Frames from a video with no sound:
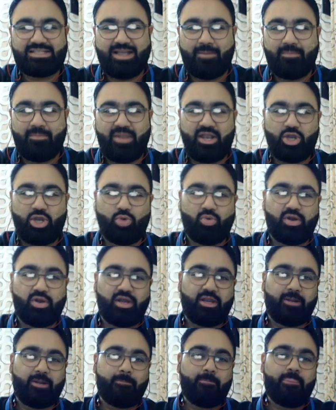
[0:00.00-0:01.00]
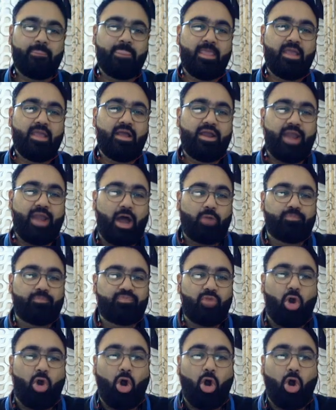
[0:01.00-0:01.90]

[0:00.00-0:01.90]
compared to earlier? Now,